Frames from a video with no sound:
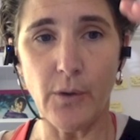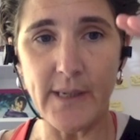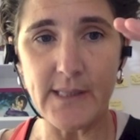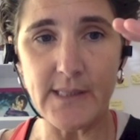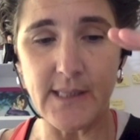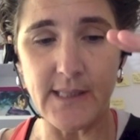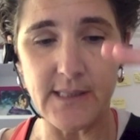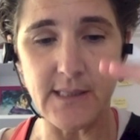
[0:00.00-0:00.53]
you know,
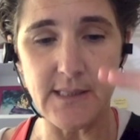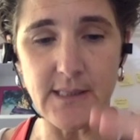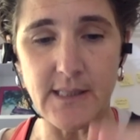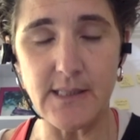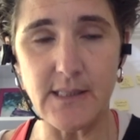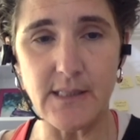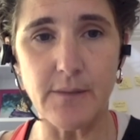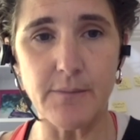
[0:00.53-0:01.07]
it's it's
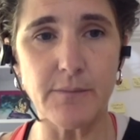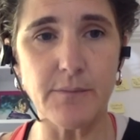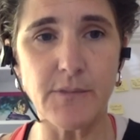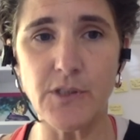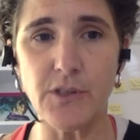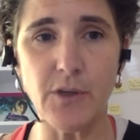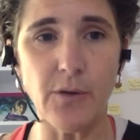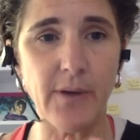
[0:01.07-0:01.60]
a
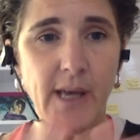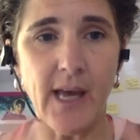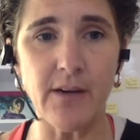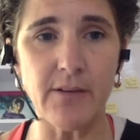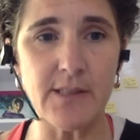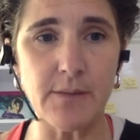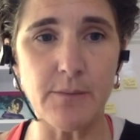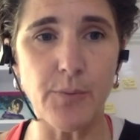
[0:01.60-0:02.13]
system so you don't
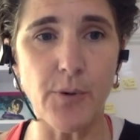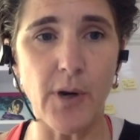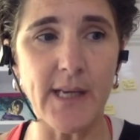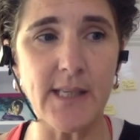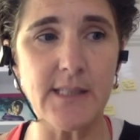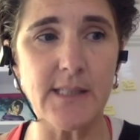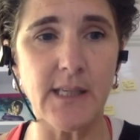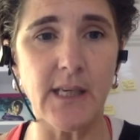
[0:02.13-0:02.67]
get errors in
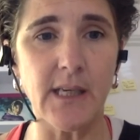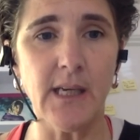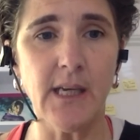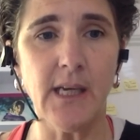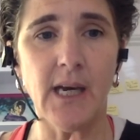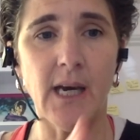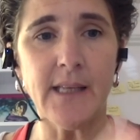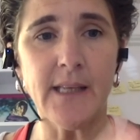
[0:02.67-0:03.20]

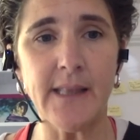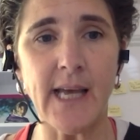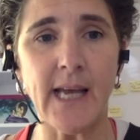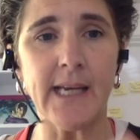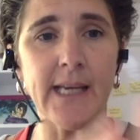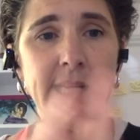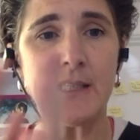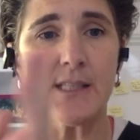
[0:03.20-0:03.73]
pricing. And then
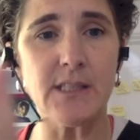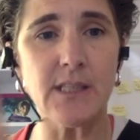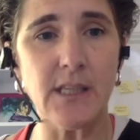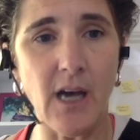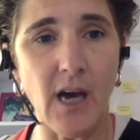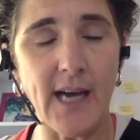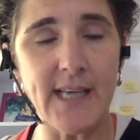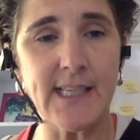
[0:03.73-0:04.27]
that leads
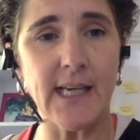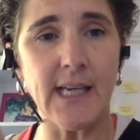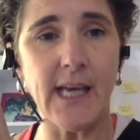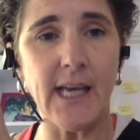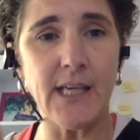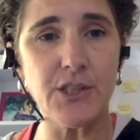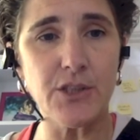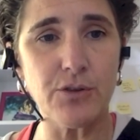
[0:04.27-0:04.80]
to guide
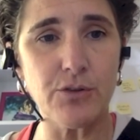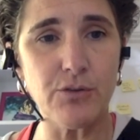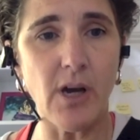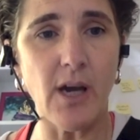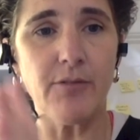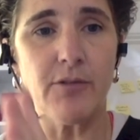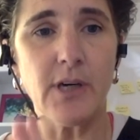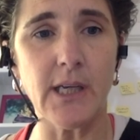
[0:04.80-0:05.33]
allocation,
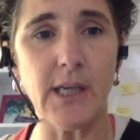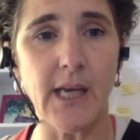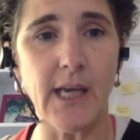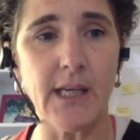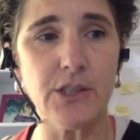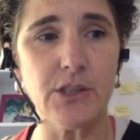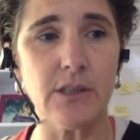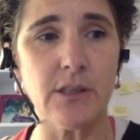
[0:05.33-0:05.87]
driver
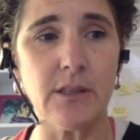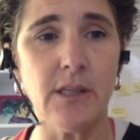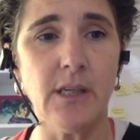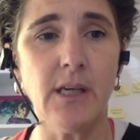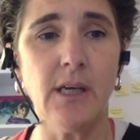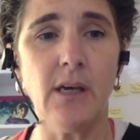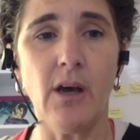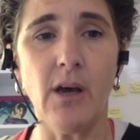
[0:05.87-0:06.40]

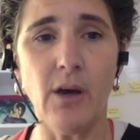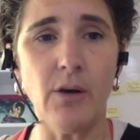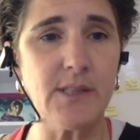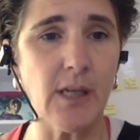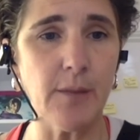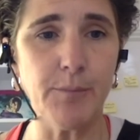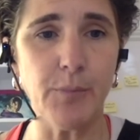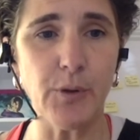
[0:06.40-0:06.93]
allocation,
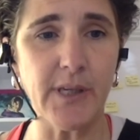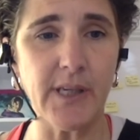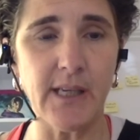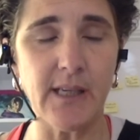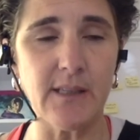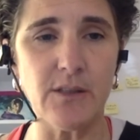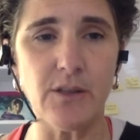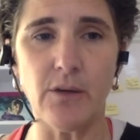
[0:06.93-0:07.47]
hotel
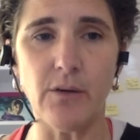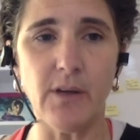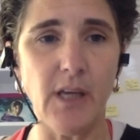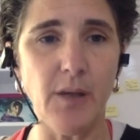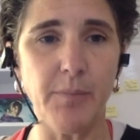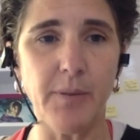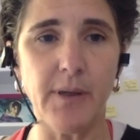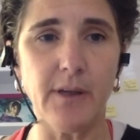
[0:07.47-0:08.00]
bookings. You know,
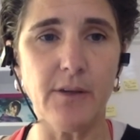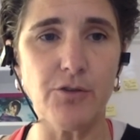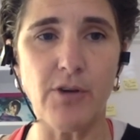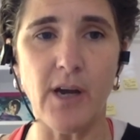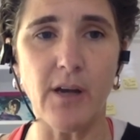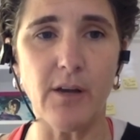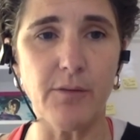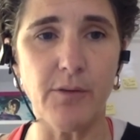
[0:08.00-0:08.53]
keeping
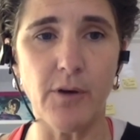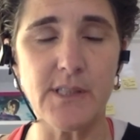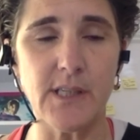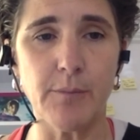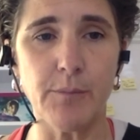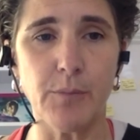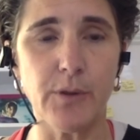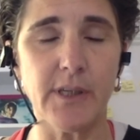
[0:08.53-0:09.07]
track of
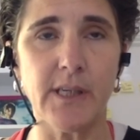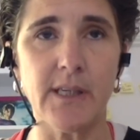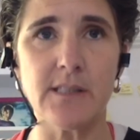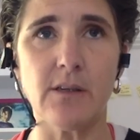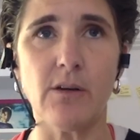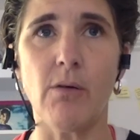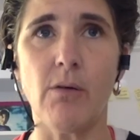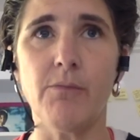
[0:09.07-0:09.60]
hotel
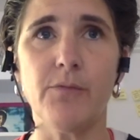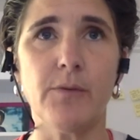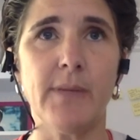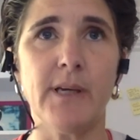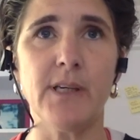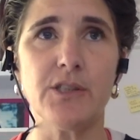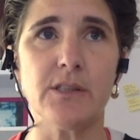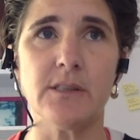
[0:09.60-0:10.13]
bookings and
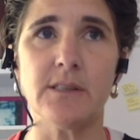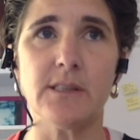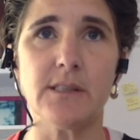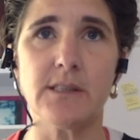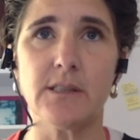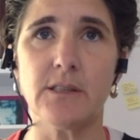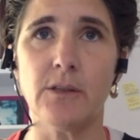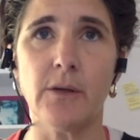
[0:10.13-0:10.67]
confirmations.
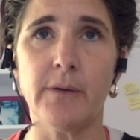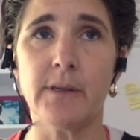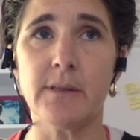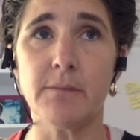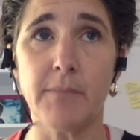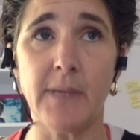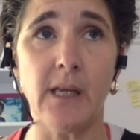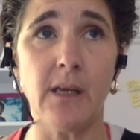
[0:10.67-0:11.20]
You know,
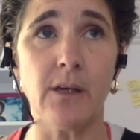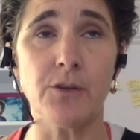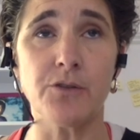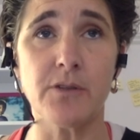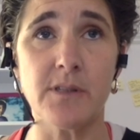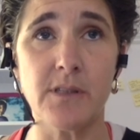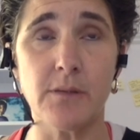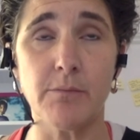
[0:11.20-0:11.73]
in many
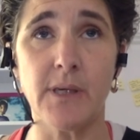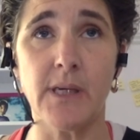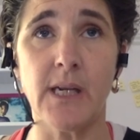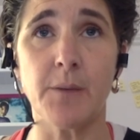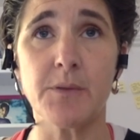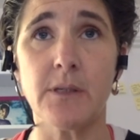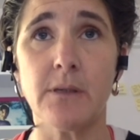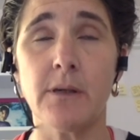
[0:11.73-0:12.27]
countries can
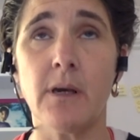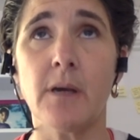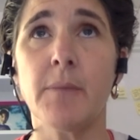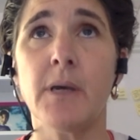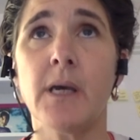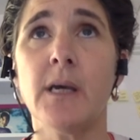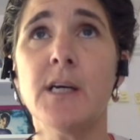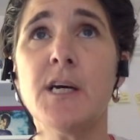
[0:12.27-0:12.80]
be an absolute
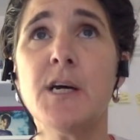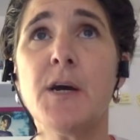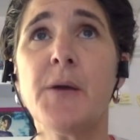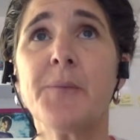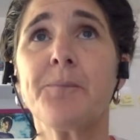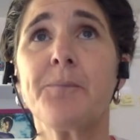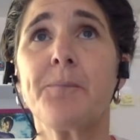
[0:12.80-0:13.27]
nightmare.